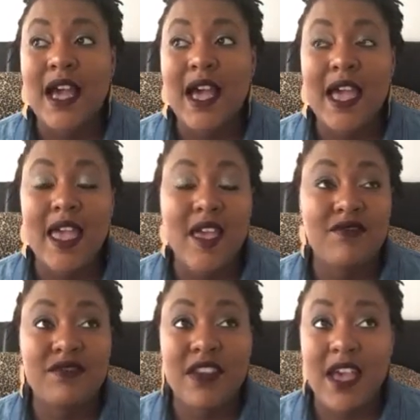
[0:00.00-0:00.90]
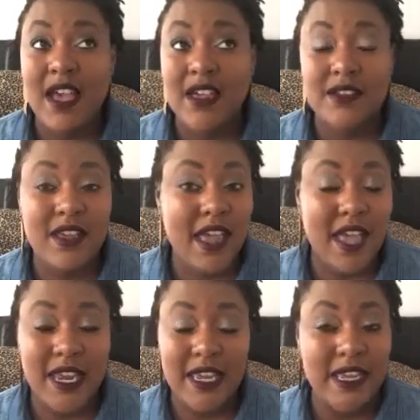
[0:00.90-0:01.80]
I have not
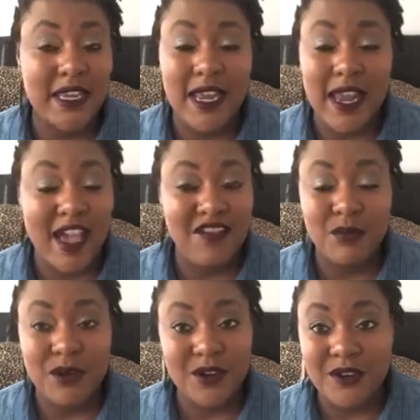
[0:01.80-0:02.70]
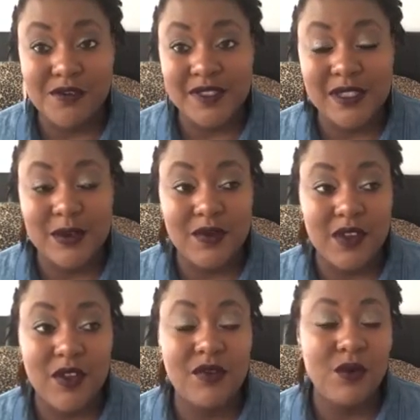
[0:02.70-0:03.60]
had any live births, so
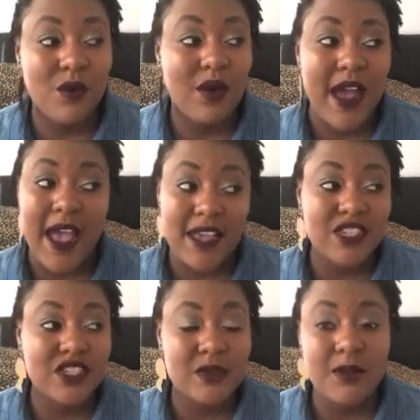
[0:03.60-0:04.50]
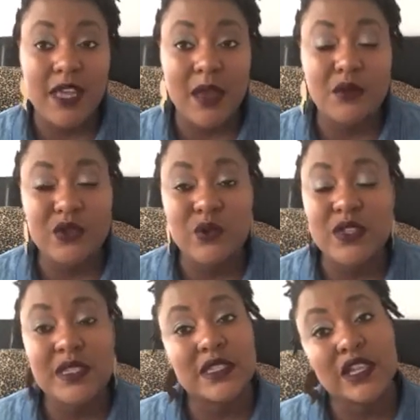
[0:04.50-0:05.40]
therefore I should be able to
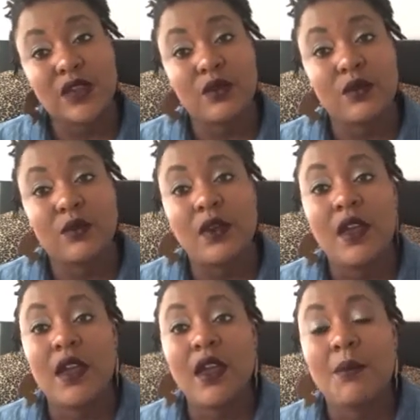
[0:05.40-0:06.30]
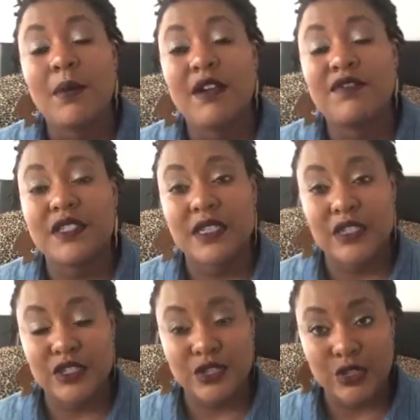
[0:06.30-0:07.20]
continue my
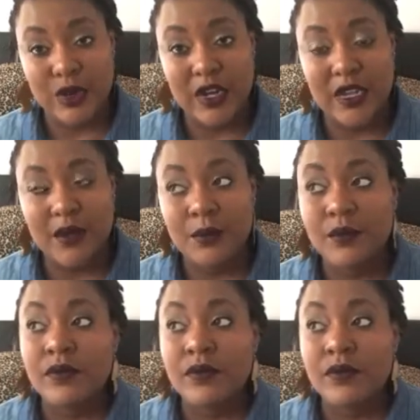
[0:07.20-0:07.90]
fertility journey.